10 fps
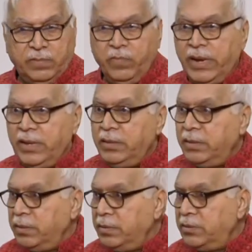Where is
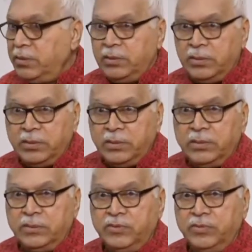
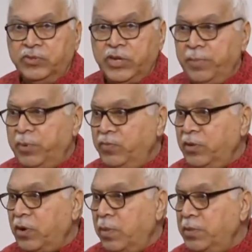the uh, shape of
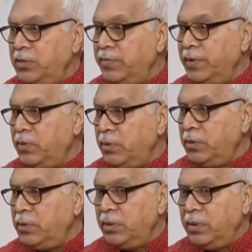the common civil
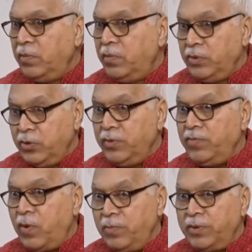code? The
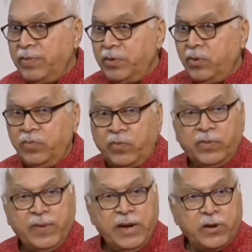uniform civil code, what
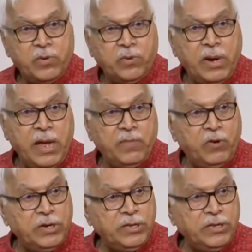will it look like?
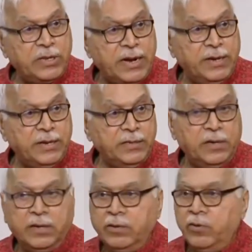What is its content?
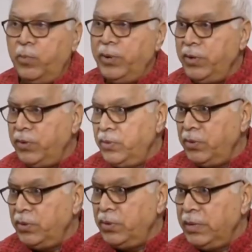Nobody knows.
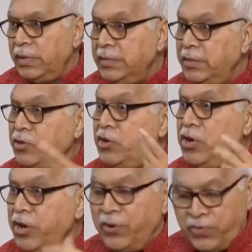Just the
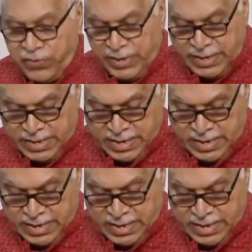need of it.